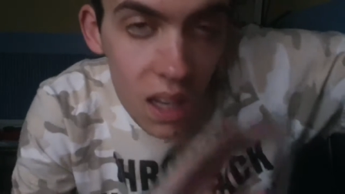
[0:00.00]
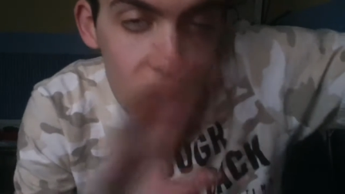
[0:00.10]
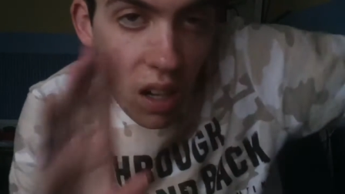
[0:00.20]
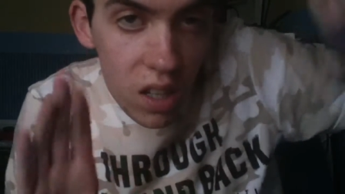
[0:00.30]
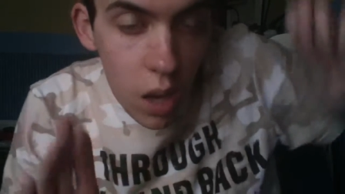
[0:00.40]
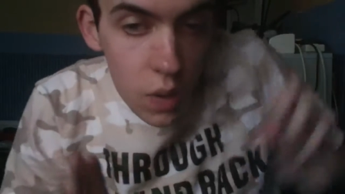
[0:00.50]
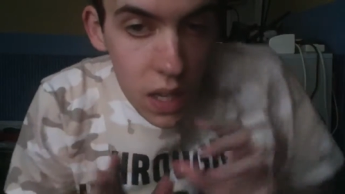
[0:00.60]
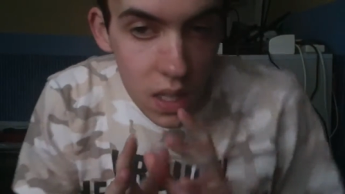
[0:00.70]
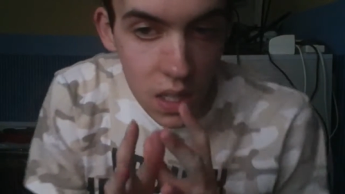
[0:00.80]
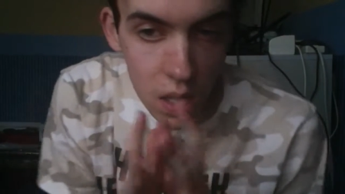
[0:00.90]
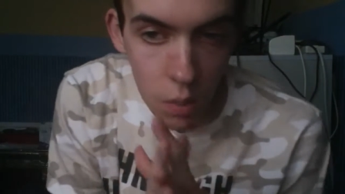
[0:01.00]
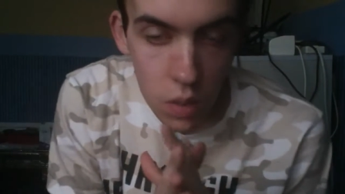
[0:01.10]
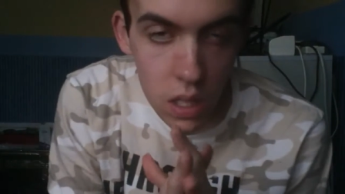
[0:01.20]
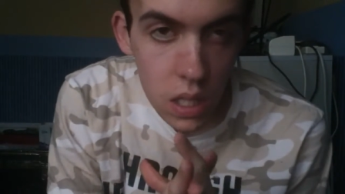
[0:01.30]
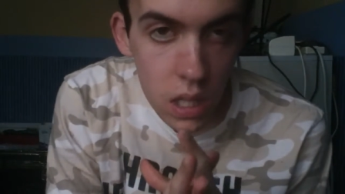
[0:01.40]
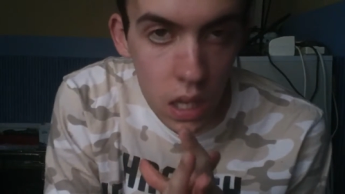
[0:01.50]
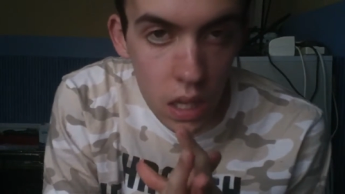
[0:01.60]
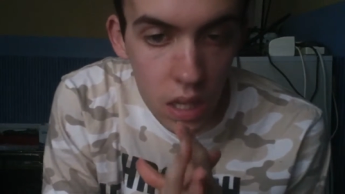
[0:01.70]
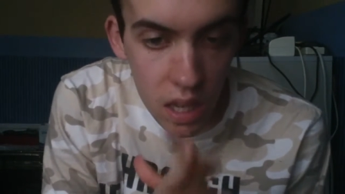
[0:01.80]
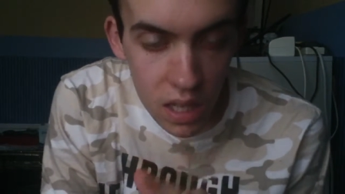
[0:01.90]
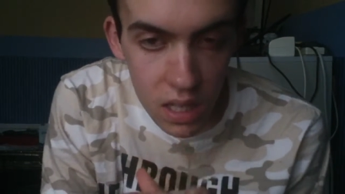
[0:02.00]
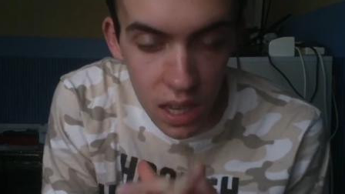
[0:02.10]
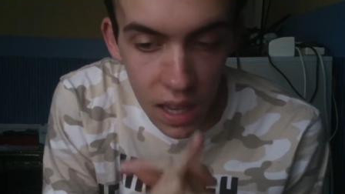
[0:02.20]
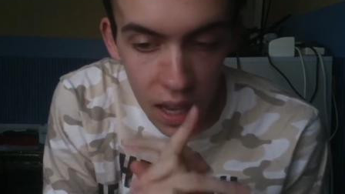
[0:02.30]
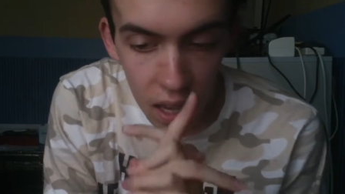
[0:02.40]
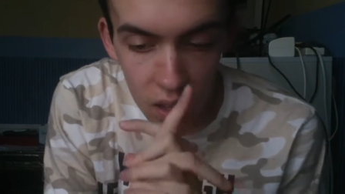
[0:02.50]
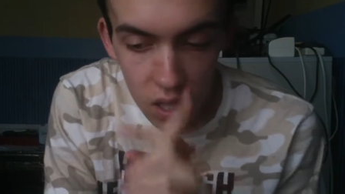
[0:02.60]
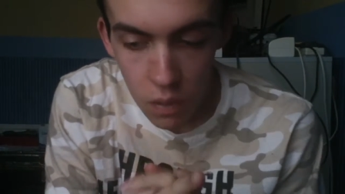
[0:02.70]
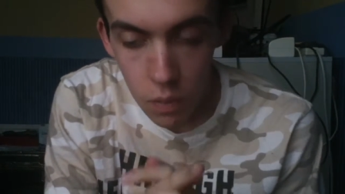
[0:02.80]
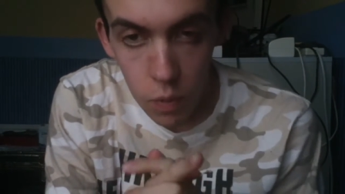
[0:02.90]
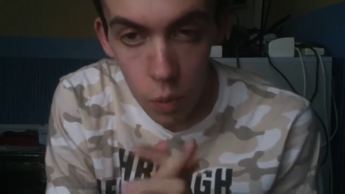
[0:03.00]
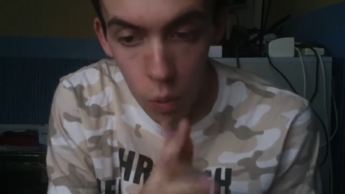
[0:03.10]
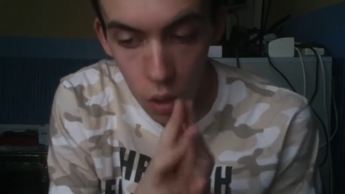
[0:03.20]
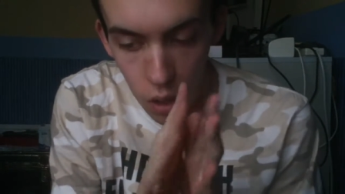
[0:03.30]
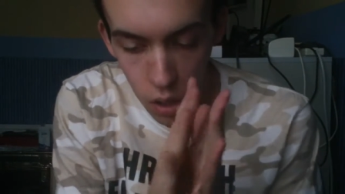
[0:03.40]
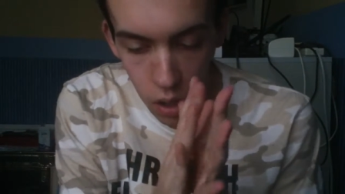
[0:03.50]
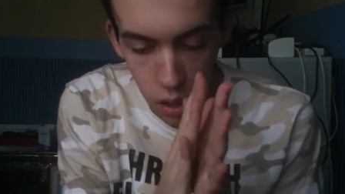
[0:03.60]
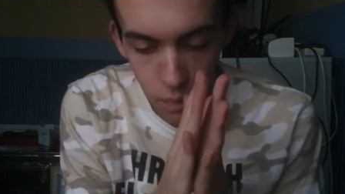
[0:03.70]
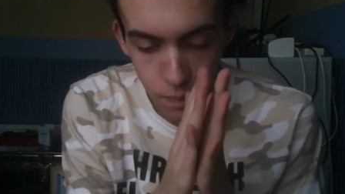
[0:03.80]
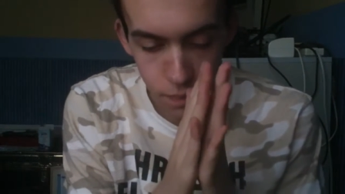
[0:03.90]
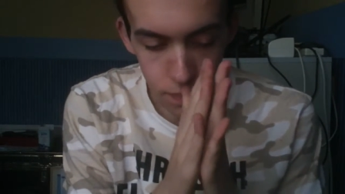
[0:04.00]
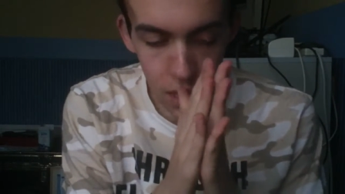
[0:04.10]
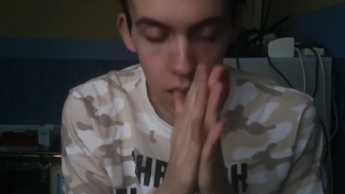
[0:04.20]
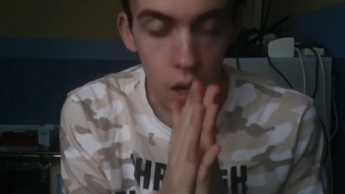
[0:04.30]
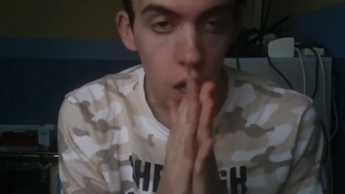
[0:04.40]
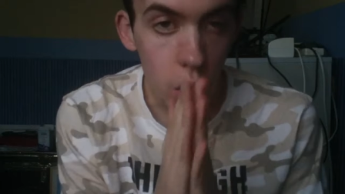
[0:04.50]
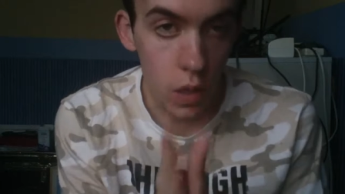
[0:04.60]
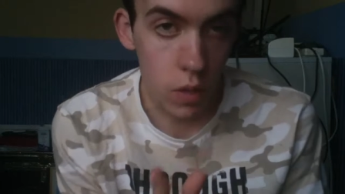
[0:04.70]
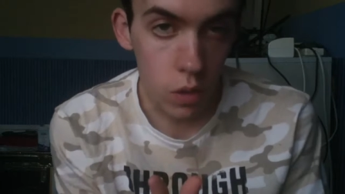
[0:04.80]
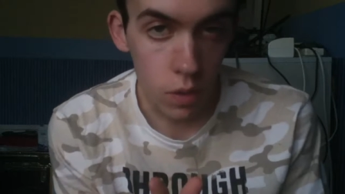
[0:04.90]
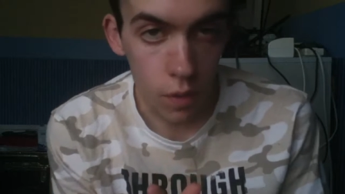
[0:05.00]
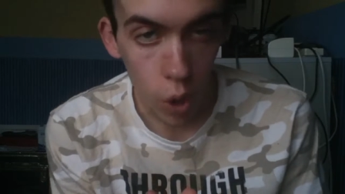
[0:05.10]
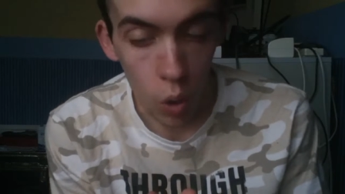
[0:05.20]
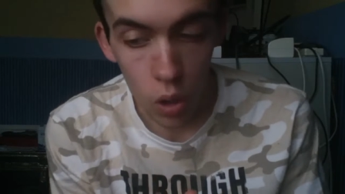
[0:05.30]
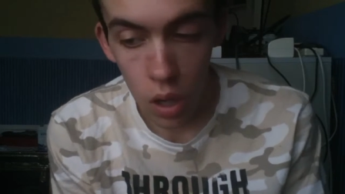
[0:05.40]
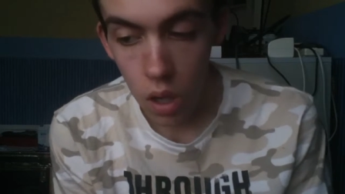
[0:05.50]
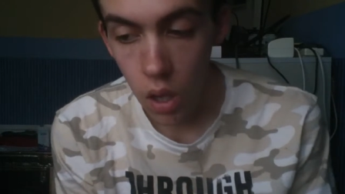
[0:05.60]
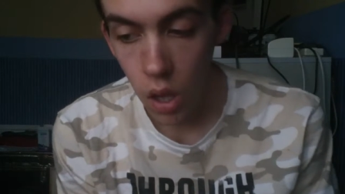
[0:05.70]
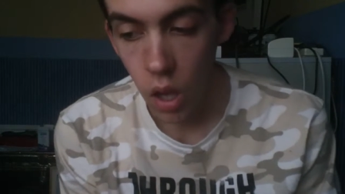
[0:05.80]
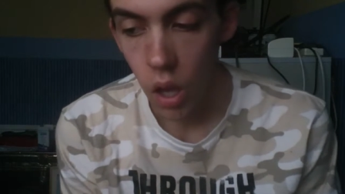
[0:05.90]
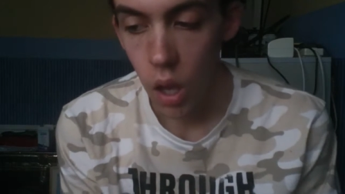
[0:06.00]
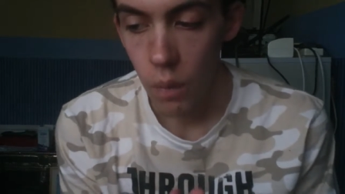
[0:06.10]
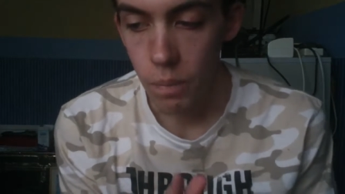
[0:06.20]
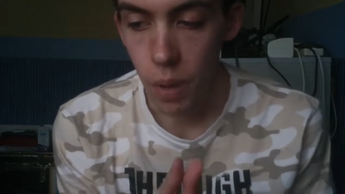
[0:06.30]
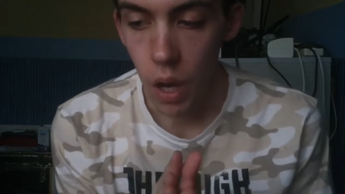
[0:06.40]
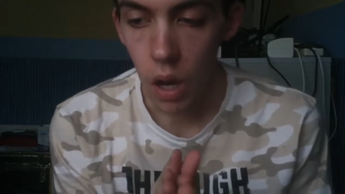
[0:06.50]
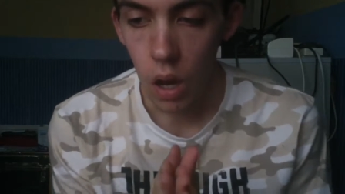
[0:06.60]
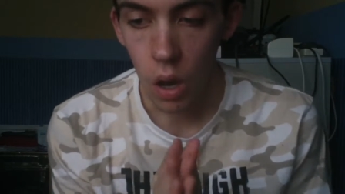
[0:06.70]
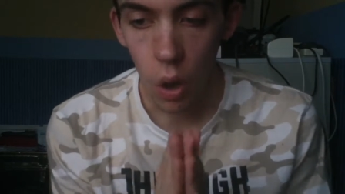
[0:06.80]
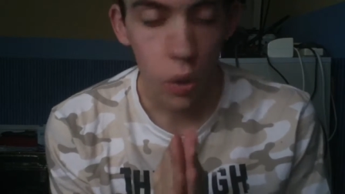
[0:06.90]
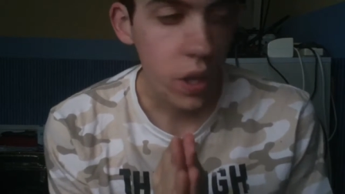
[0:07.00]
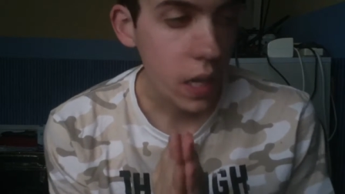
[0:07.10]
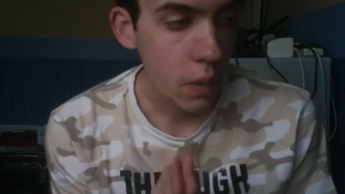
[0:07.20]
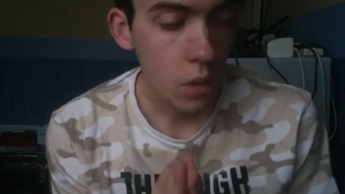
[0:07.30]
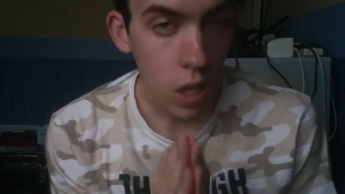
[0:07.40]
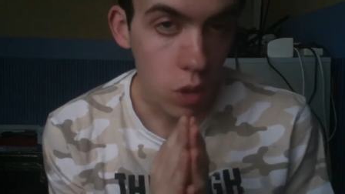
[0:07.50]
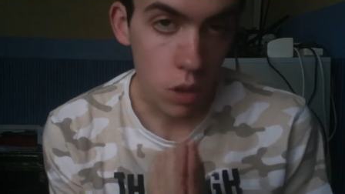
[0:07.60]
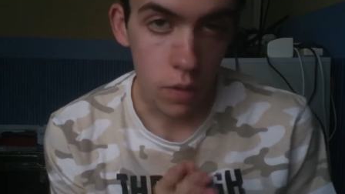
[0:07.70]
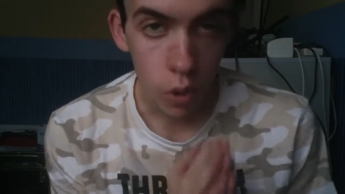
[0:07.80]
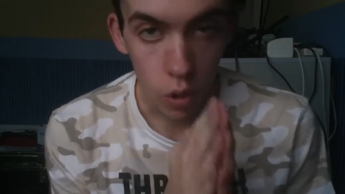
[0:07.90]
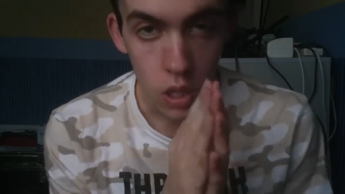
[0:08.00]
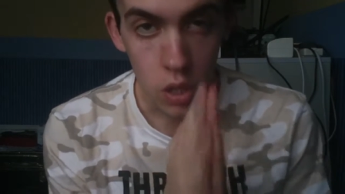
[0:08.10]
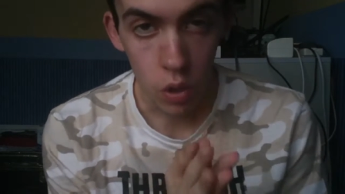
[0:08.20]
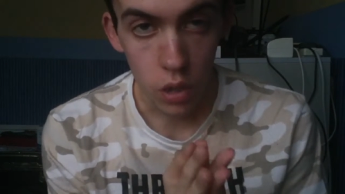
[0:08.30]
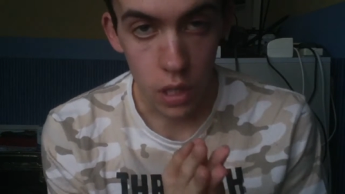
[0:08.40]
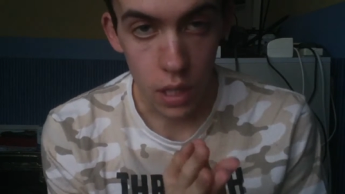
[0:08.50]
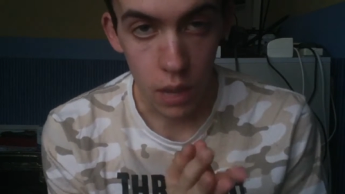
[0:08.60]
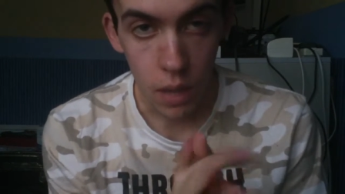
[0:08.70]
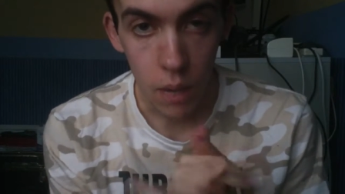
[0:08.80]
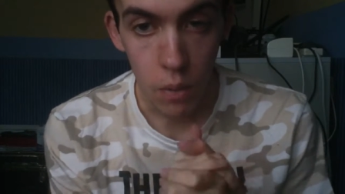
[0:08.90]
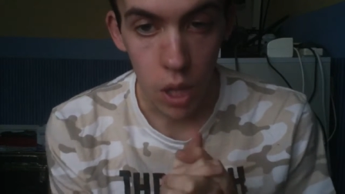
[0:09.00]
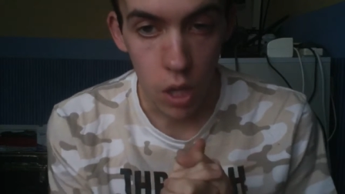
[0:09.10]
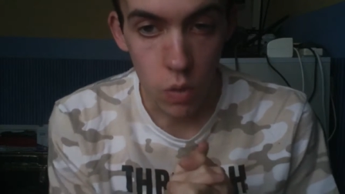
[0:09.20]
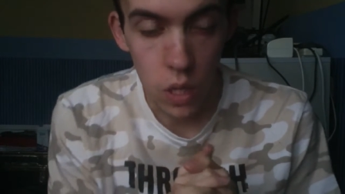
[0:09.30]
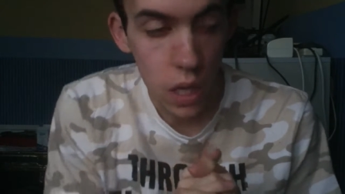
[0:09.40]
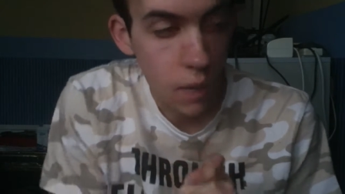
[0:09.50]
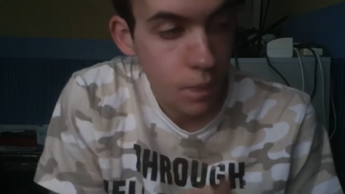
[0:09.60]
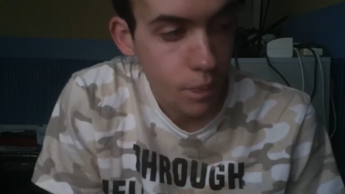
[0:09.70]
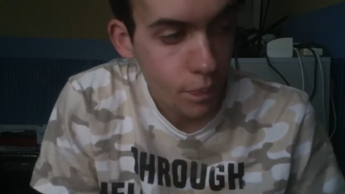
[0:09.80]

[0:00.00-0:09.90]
Hey guys, I was at Summer in the City yesterday and the day before. um, I know I said I was going to vlog, but on the camera that I used to vlog, it's not the same camera that I use here.